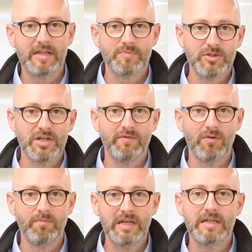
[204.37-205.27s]
this machine for
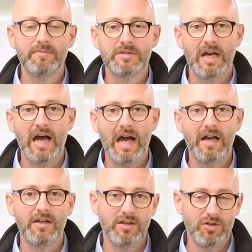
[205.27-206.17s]
medium to
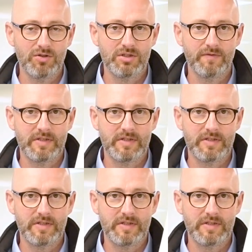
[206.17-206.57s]
high users of